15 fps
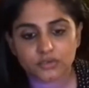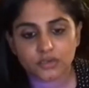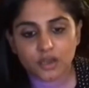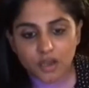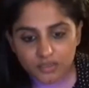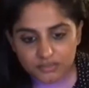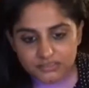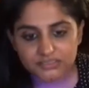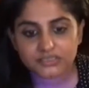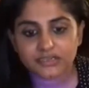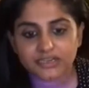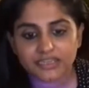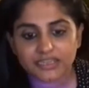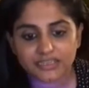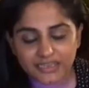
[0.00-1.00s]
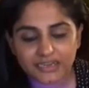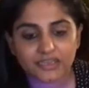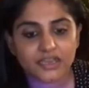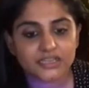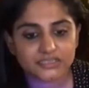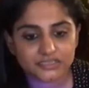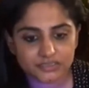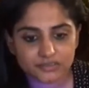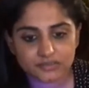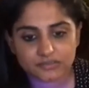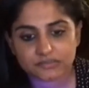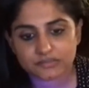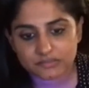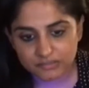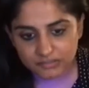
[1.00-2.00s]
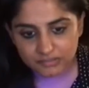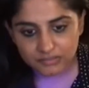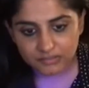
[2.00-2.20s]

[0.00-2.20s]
constantly getting ideas.